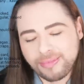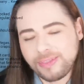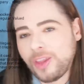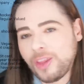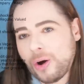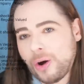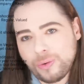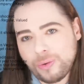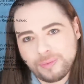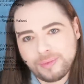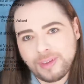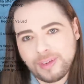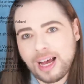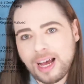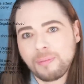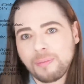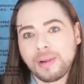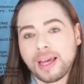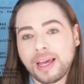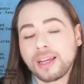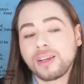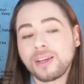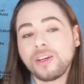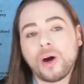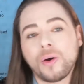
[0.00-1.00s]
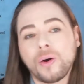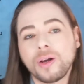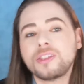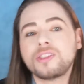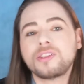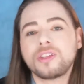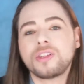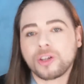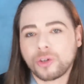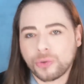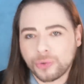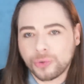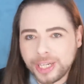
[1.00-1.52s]
No. I'm like, no,
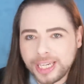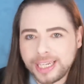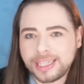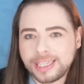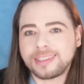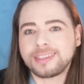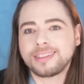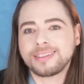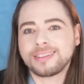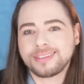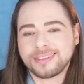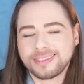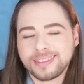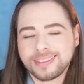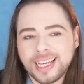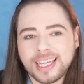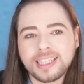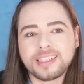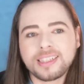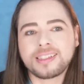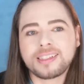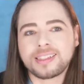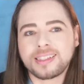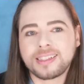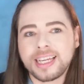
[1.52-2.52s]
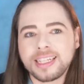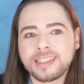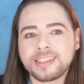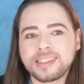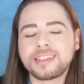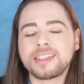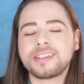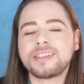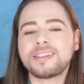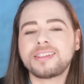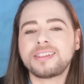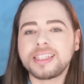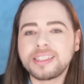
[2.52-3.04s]
it's the greed. It's
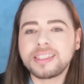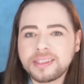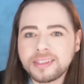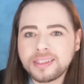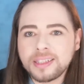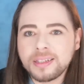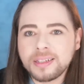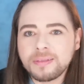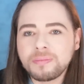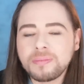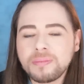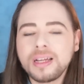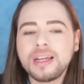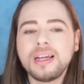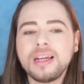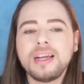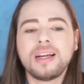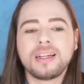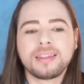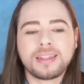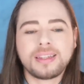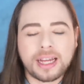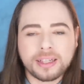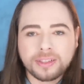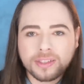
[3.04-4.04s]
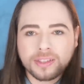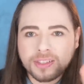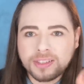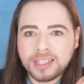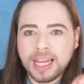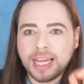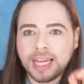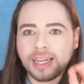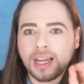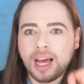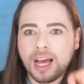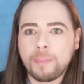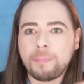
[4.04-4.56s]
it's the system that's
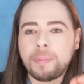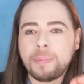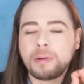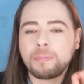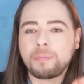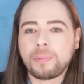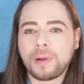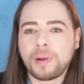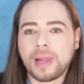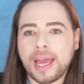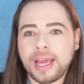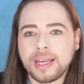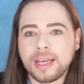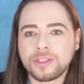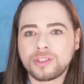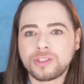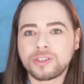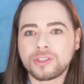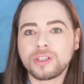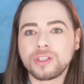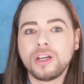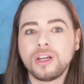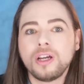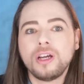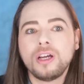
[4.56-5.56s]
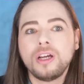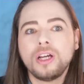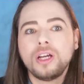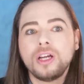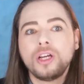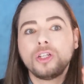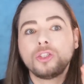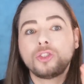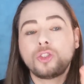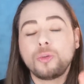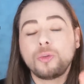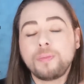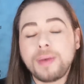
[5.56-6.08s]
set up in place
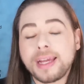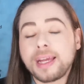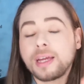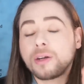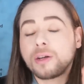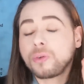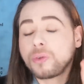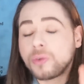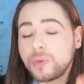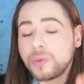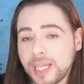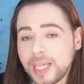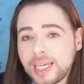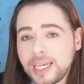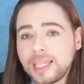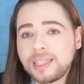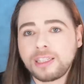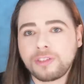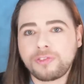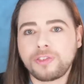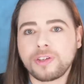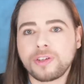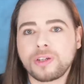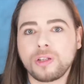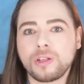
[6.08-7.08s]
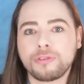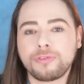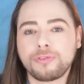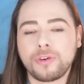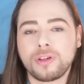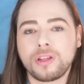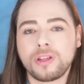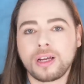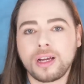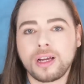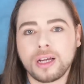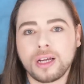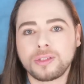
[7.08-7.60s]
to make it really difficult
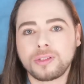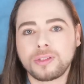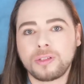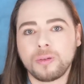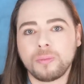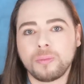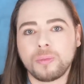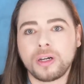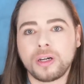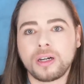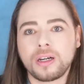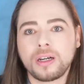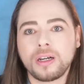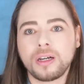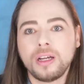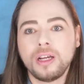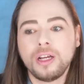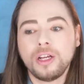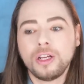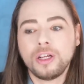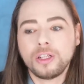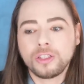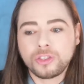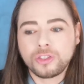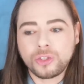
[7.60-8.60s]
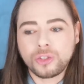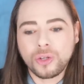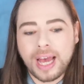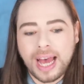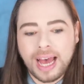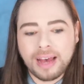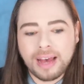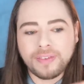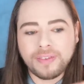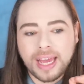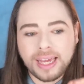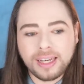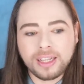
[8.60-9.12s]
for the customer to
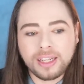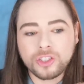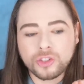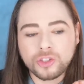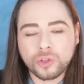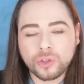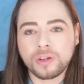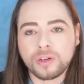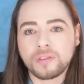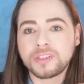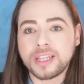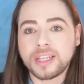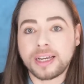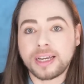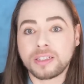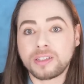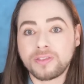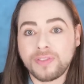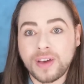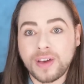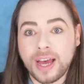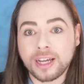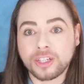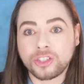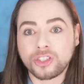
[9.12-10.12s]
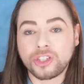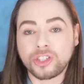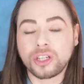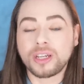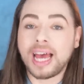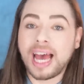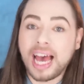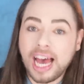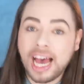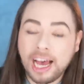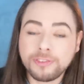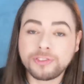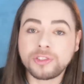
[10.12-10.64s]
have any sort of
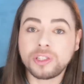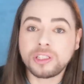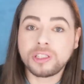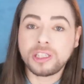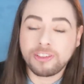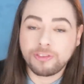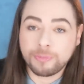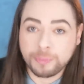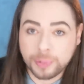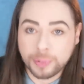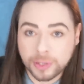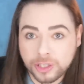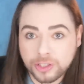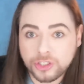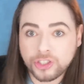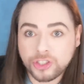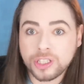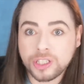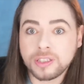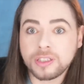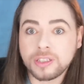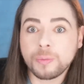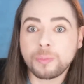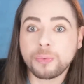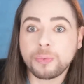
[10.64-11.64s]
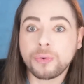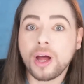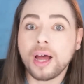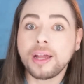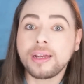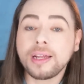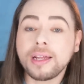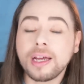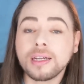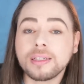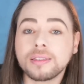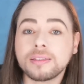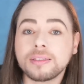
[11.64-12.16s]
satisfaction after they've purchased a
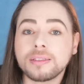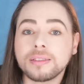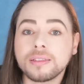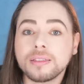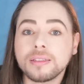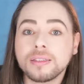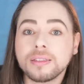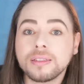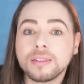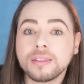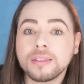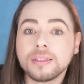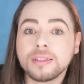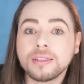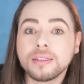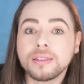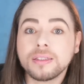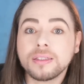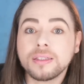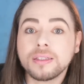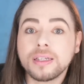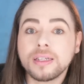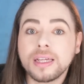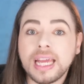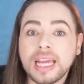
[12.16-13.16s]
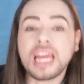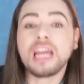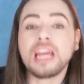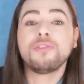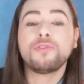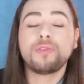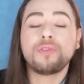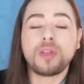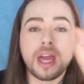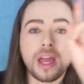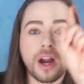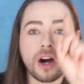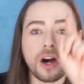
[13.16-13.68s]
product
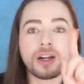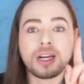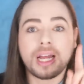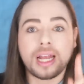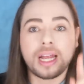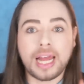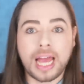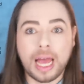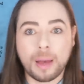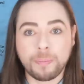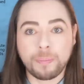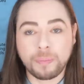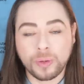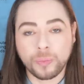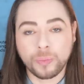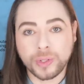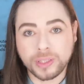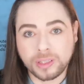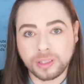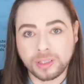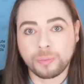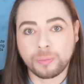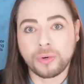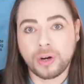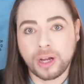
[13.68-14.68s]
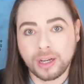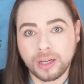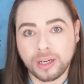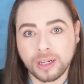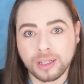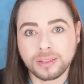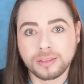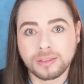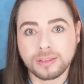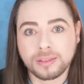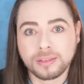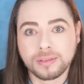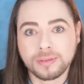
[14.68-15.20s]
if they are not happy with the
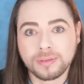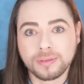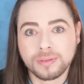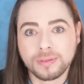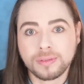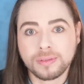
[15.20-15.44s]
product.